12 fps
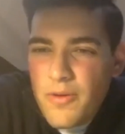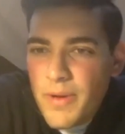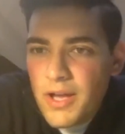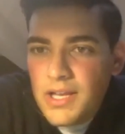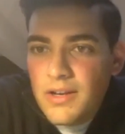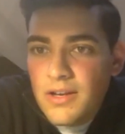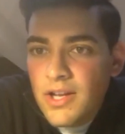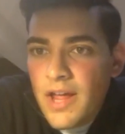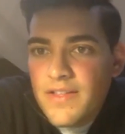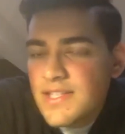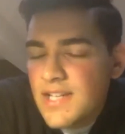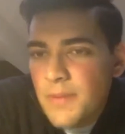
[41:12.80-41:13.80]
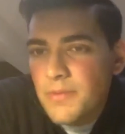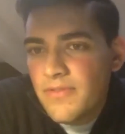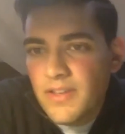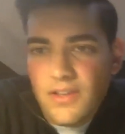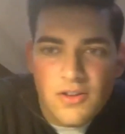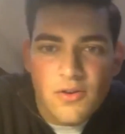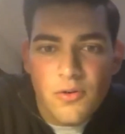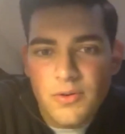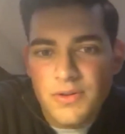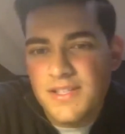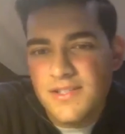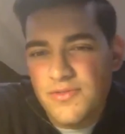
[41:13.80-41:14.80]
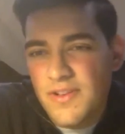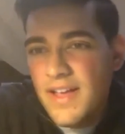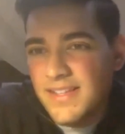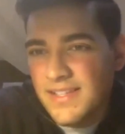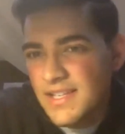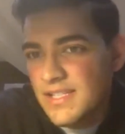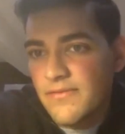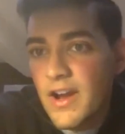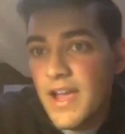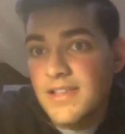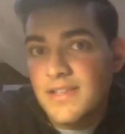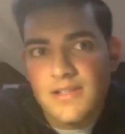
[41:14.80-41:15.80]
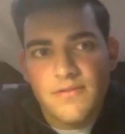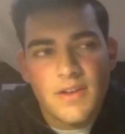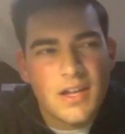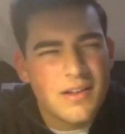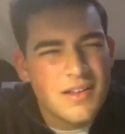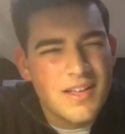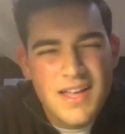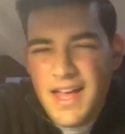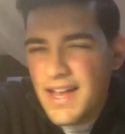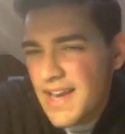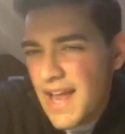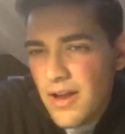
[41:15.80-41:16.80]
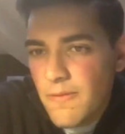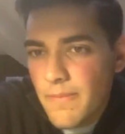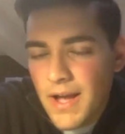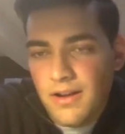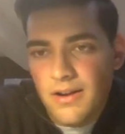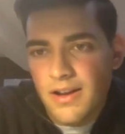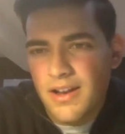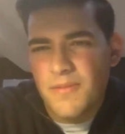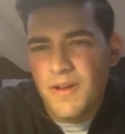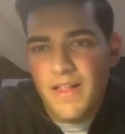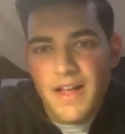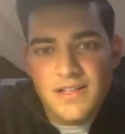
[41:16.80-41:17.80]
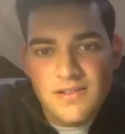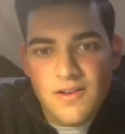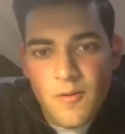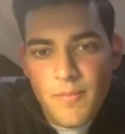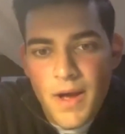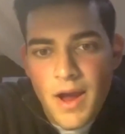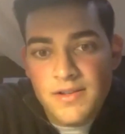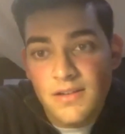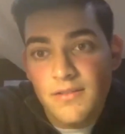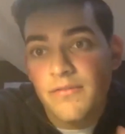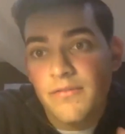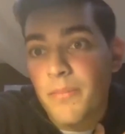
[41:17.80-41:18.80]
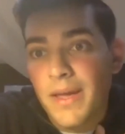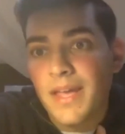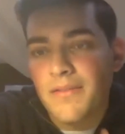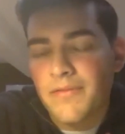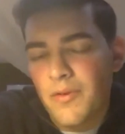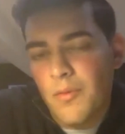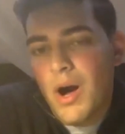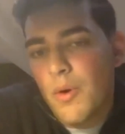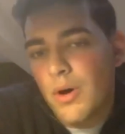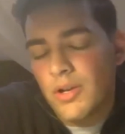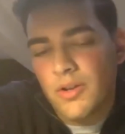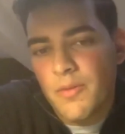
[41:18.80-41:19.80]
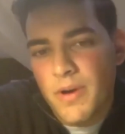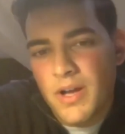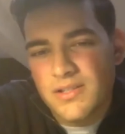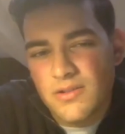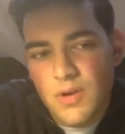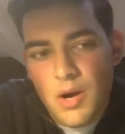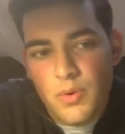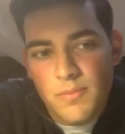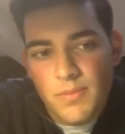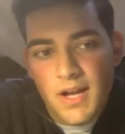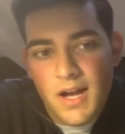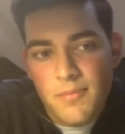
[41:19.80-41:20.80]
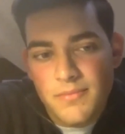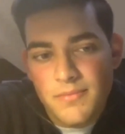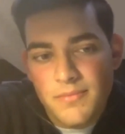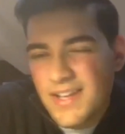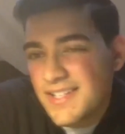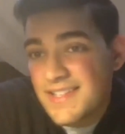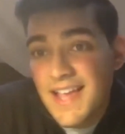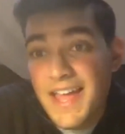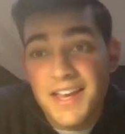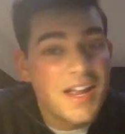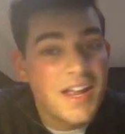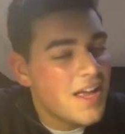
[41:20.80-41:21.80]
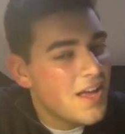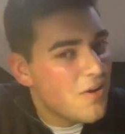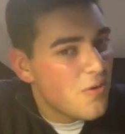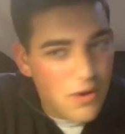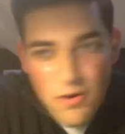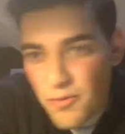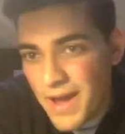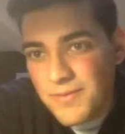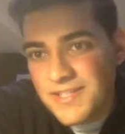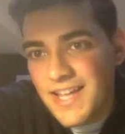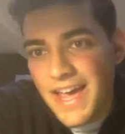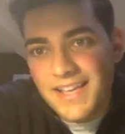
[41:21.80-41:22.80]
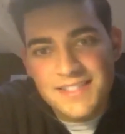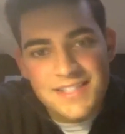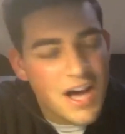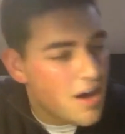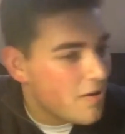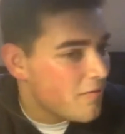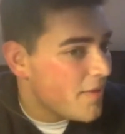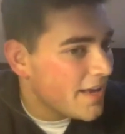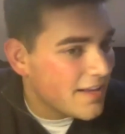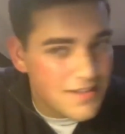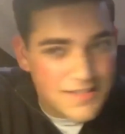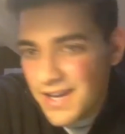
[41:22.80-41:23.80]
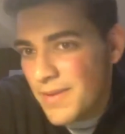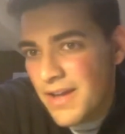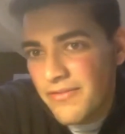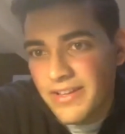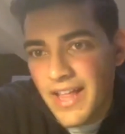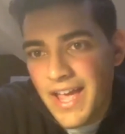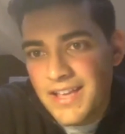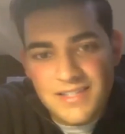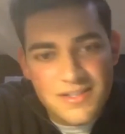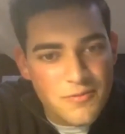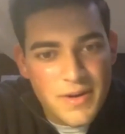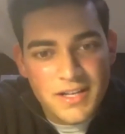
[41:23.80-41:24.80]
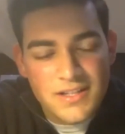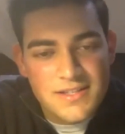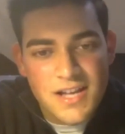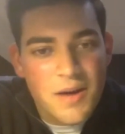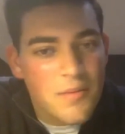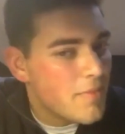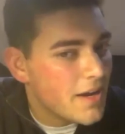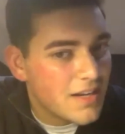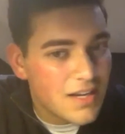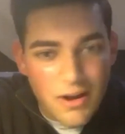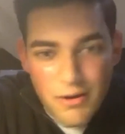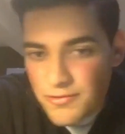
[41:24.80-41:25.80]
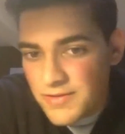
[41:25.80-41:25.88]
back at, at the time you think you're cool, and this was, as I said, it's a very Essexy thing. And now I look back on it, I'm like, that is so embarrassing for me, for what I want, on the person who I want to become. So as I said, we all make mistakes. I make some every day, still making some, made loads of